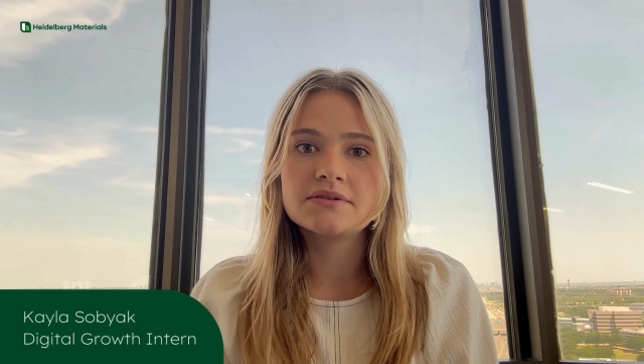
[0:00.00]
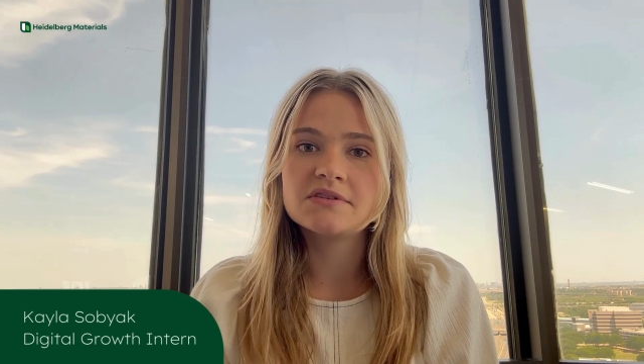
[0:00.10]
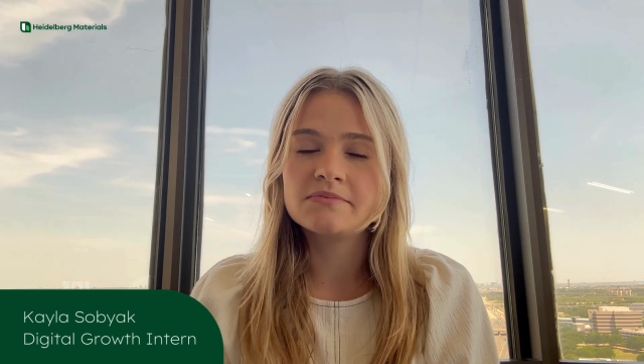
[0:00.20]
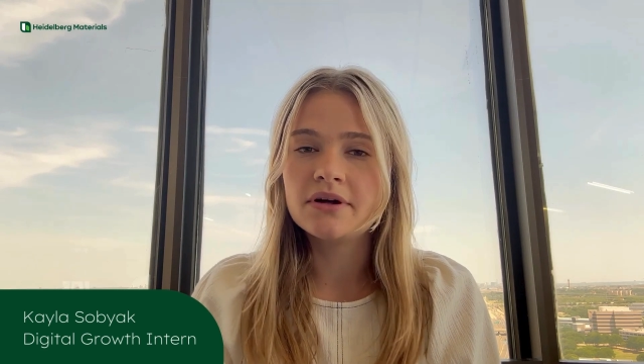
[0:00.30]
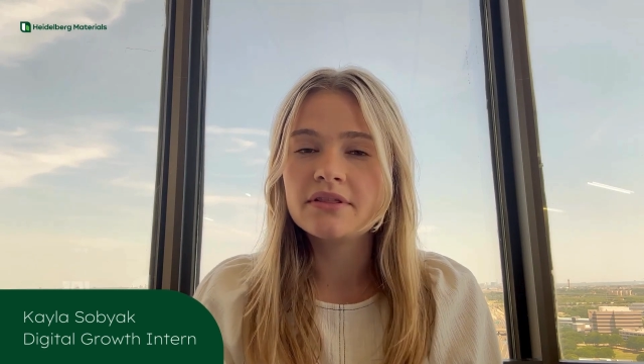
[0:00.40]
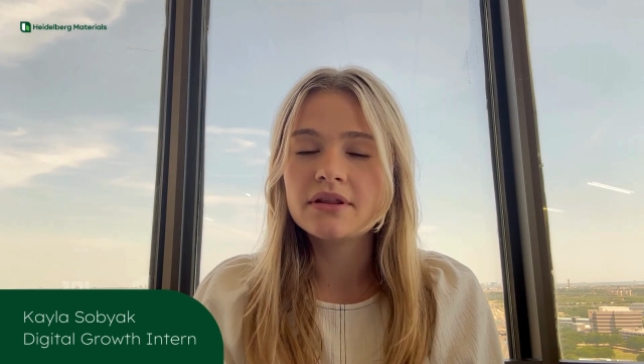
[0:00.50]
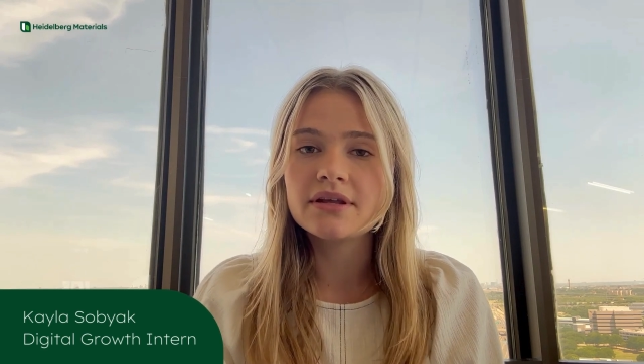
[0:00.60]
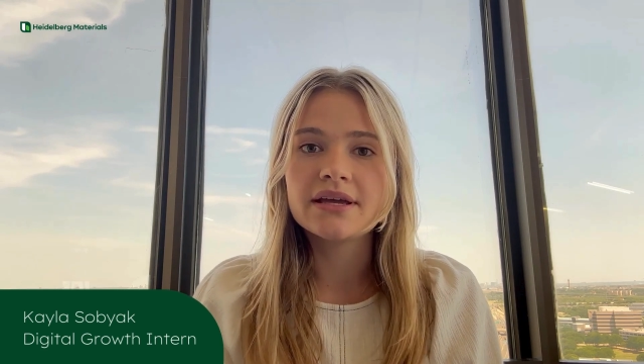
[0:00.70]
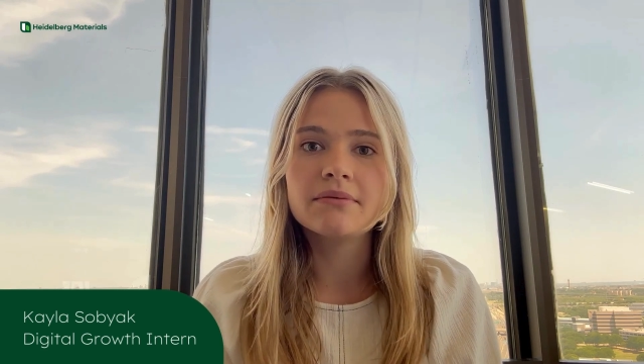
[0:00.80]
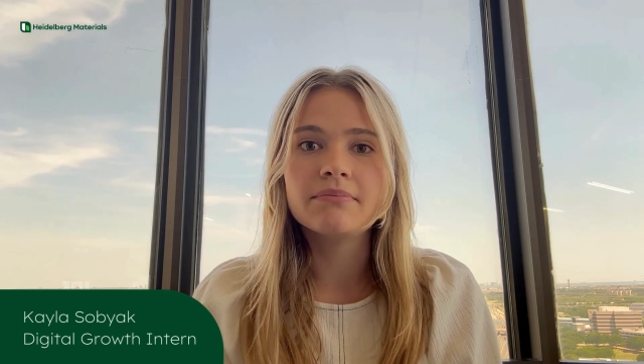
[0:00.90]
as those
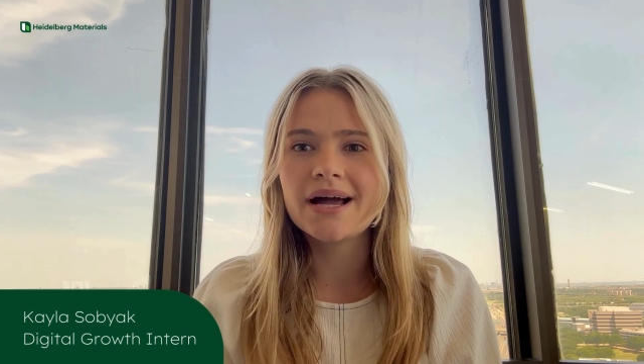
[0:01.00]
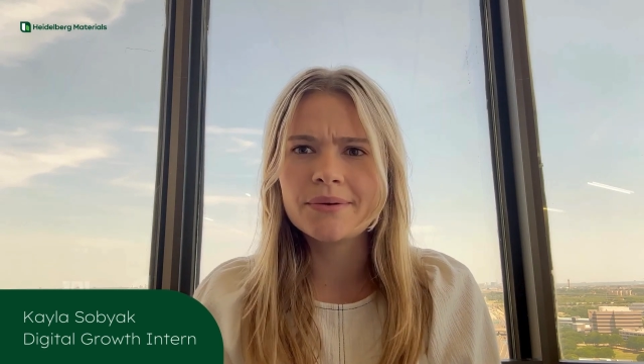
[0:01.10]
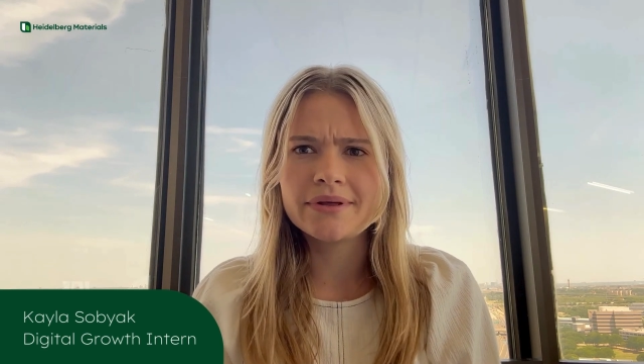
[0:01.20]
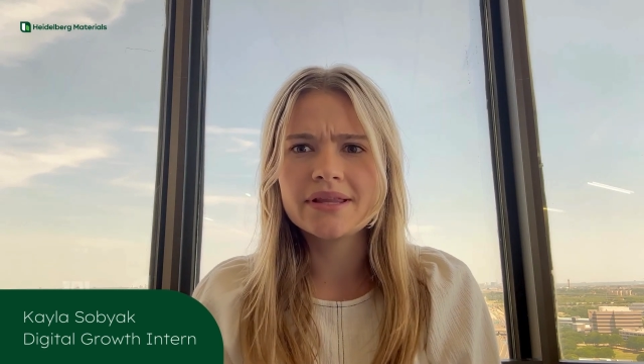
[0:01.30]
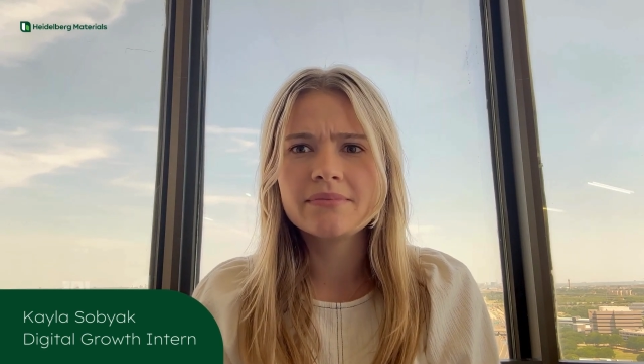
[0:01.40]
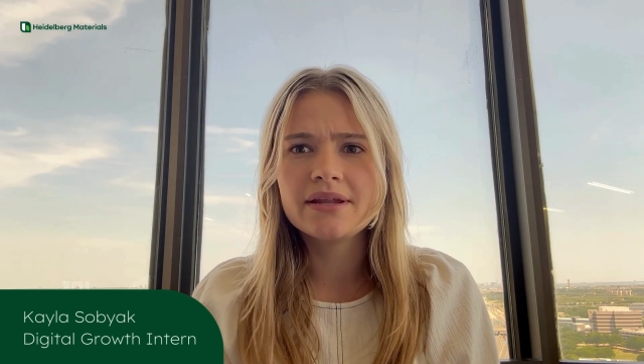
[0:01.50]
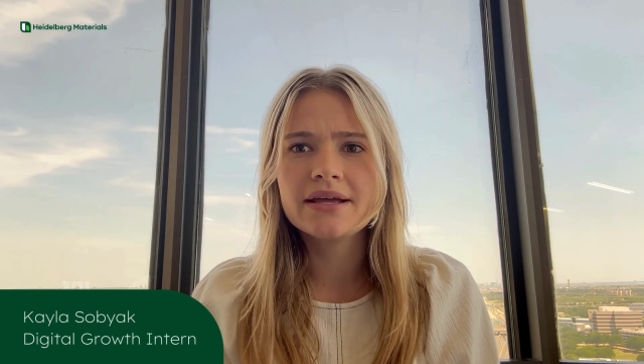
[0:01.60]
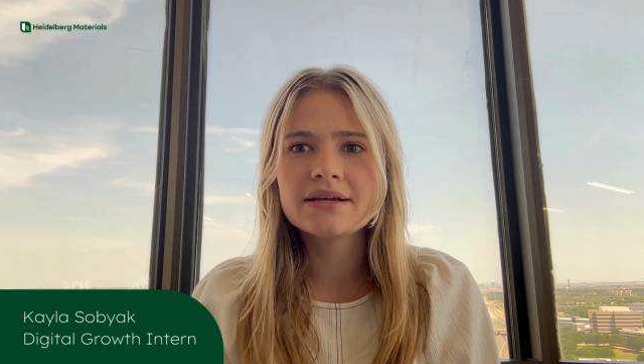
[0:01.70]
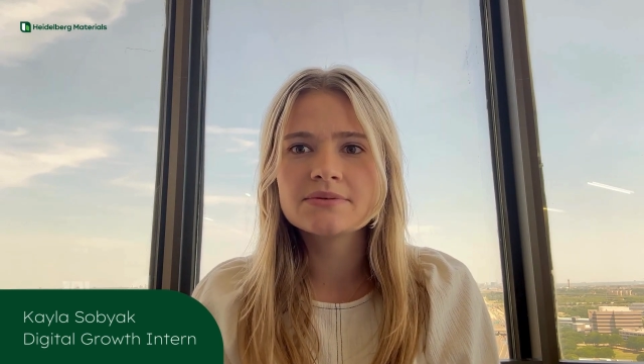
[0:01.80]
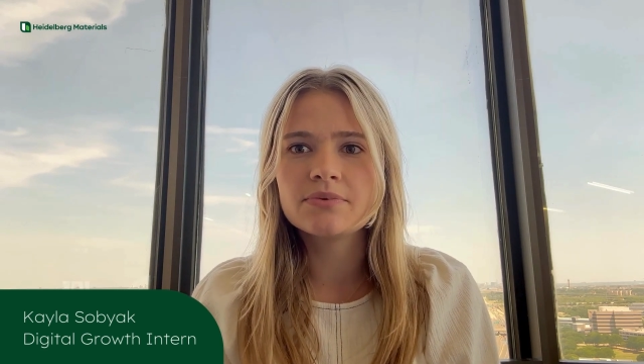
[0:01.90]
monthly and bi-weekly
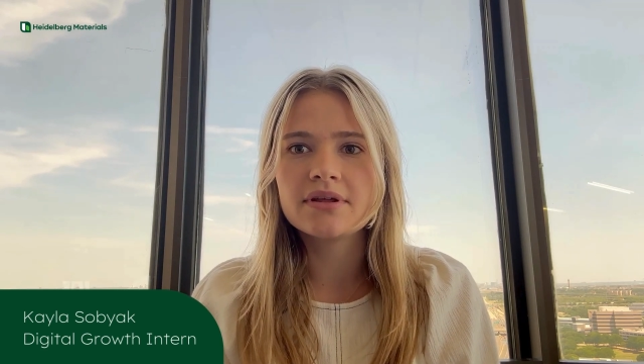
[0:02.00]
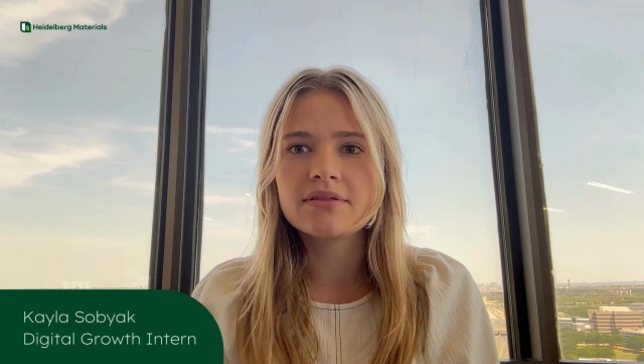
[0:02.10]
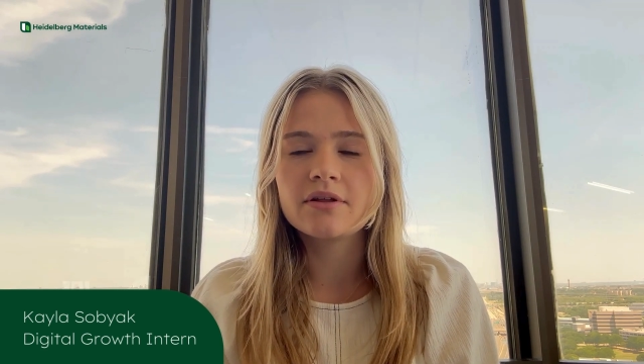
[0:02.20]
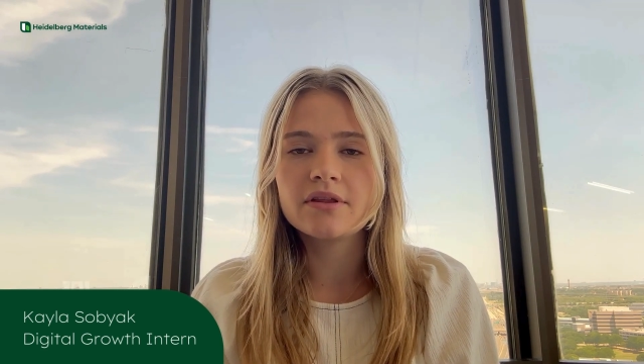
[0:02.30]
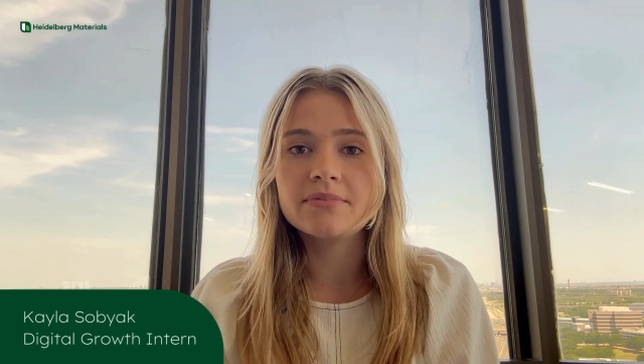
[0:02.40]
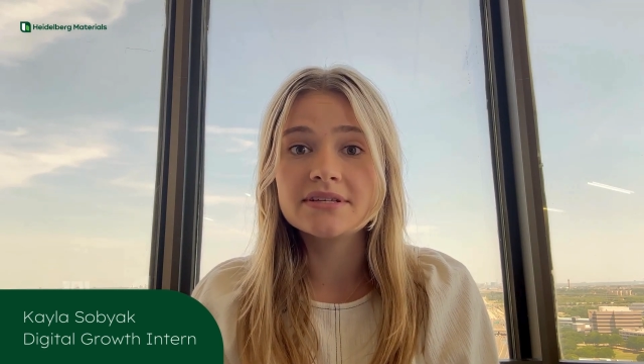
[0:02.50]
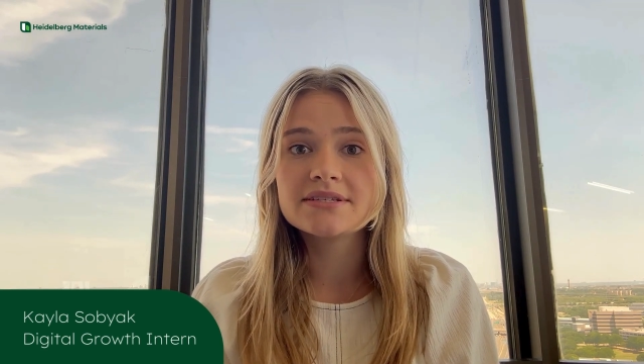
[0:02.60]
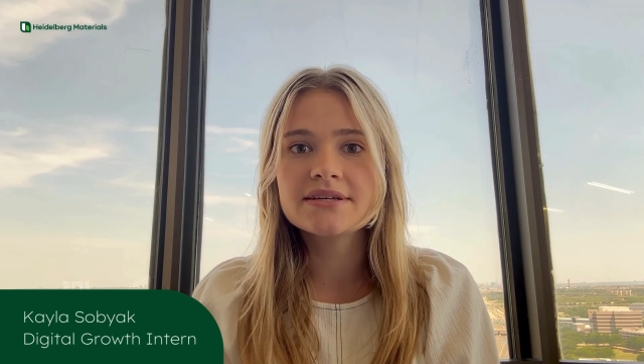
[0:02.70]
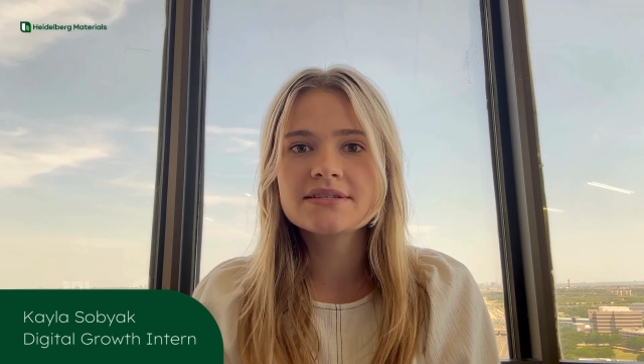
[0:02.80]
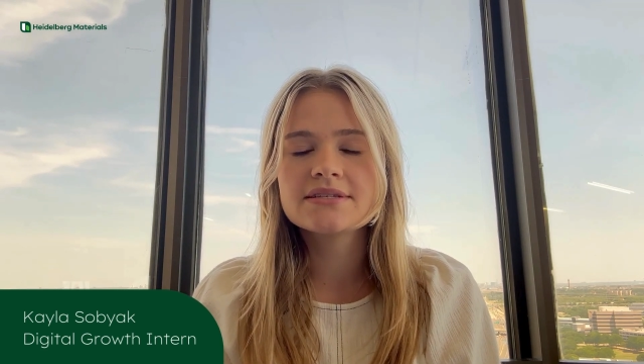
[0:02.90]
meetings with the
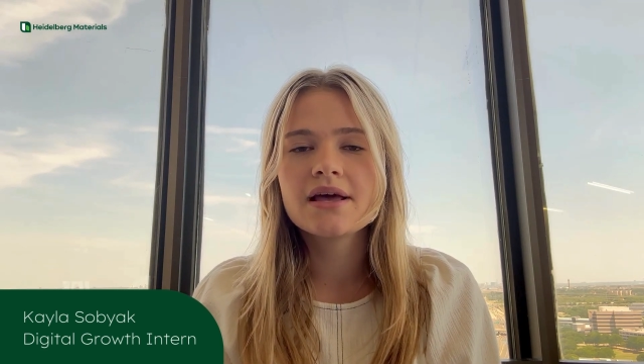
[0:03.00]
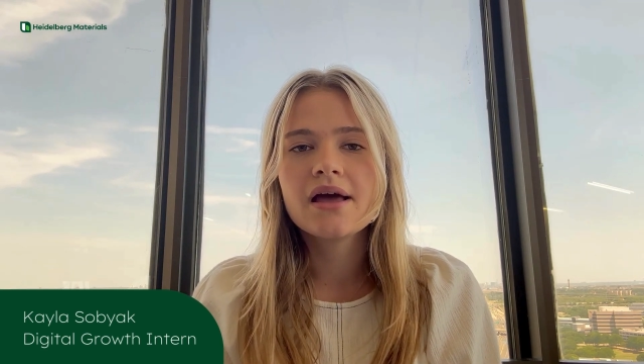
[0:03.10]
business.